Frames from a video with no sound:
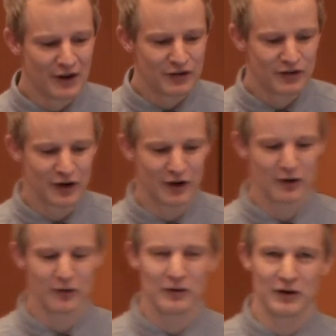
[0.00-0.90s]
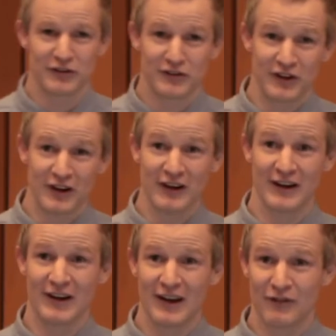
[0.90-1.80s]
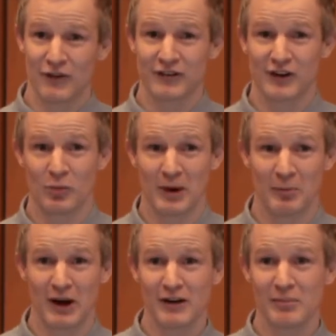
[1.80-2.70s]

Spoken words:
So it's seen in every cell membrane.